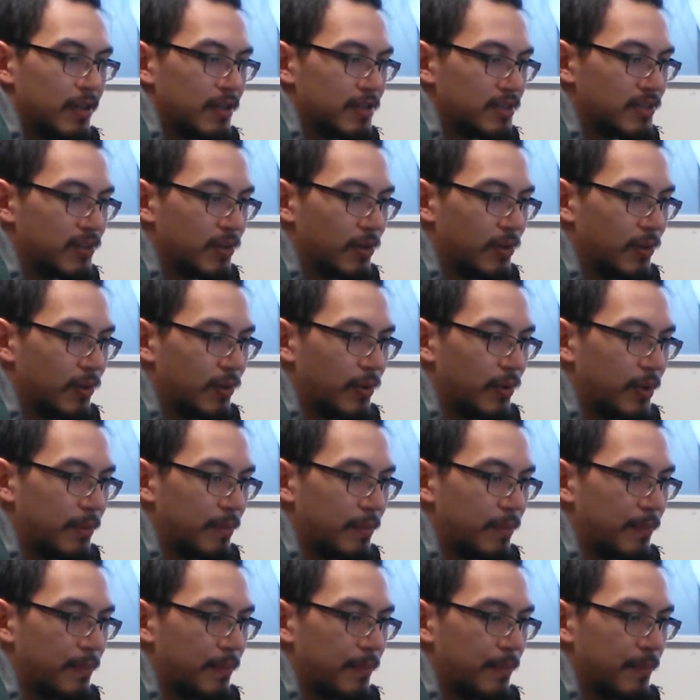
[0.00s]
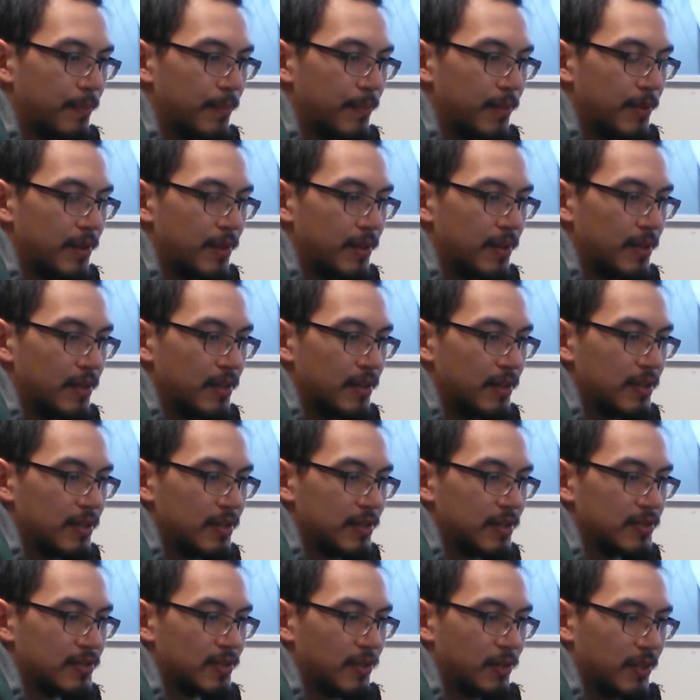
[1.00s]
So
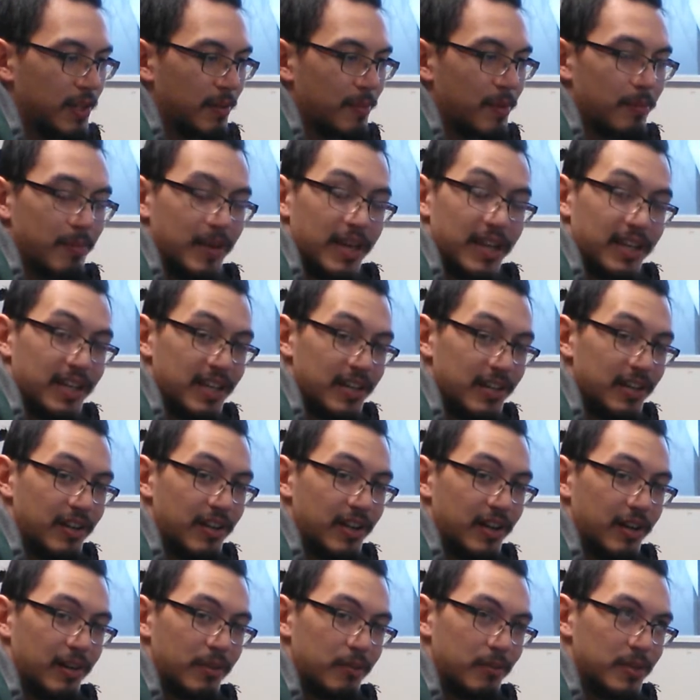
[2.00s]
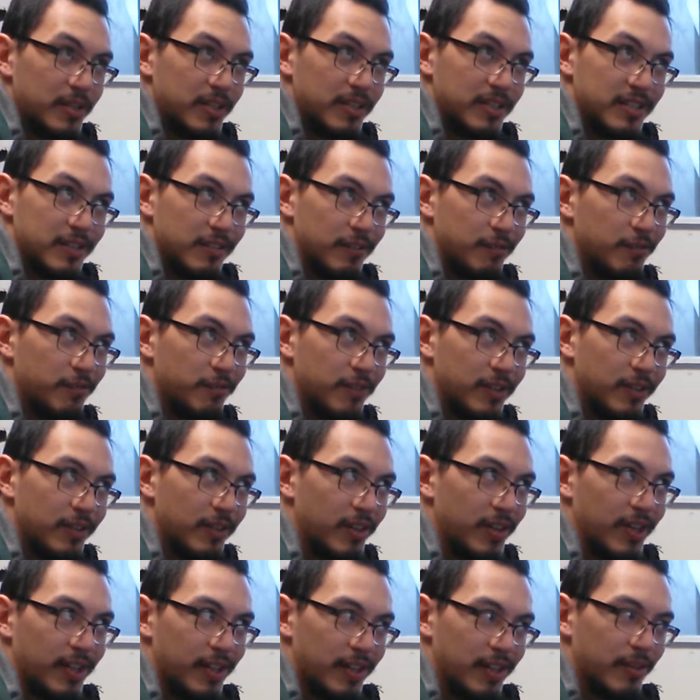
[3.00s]
so coming back here, it didn't feel
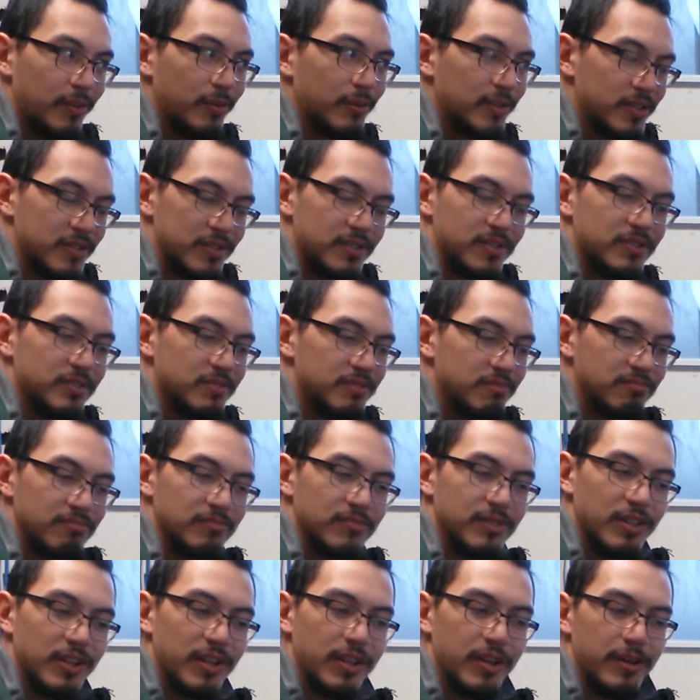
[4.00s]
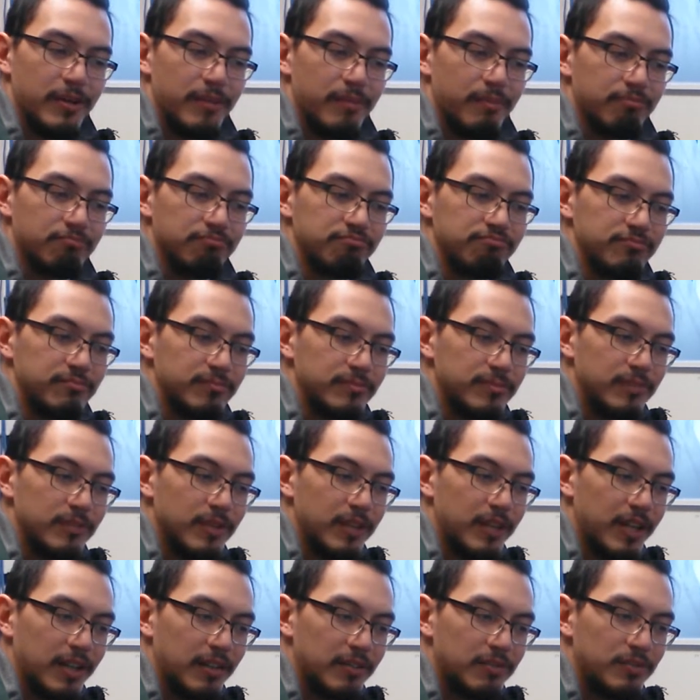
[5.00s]
like I was
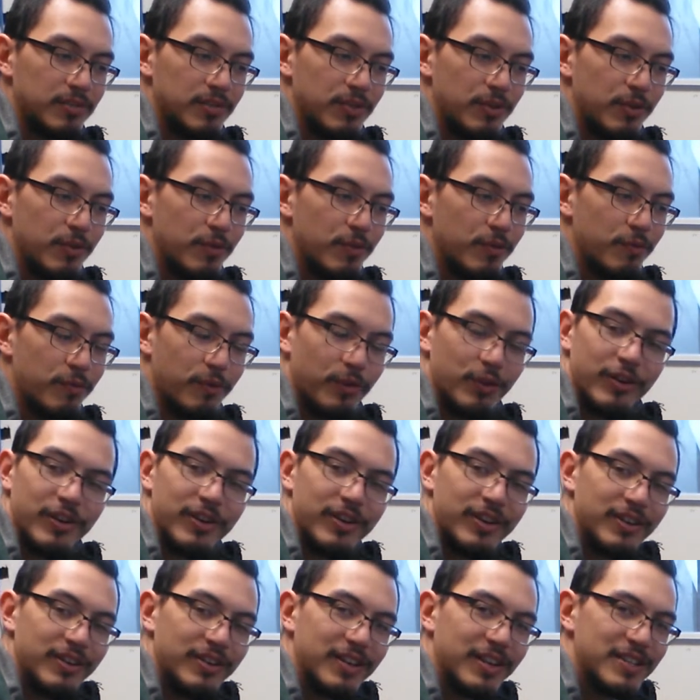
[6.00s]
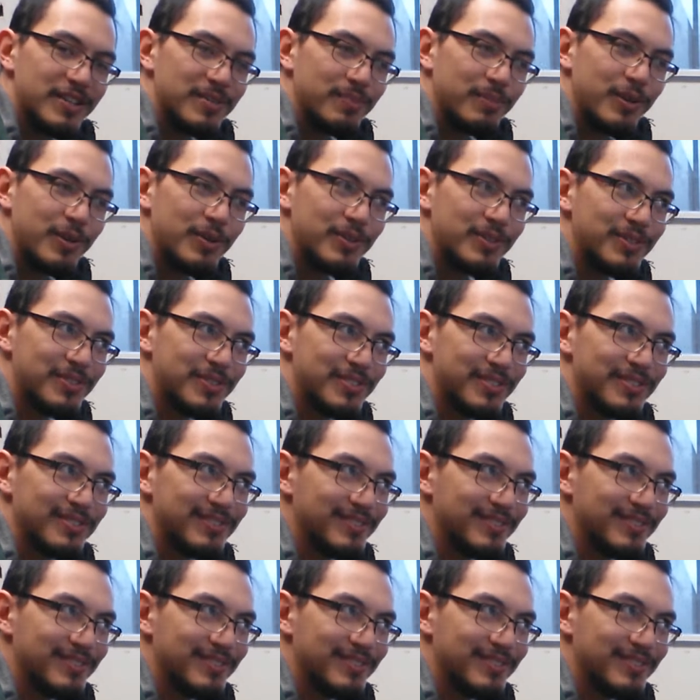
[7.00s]
like too foreign, I suppose.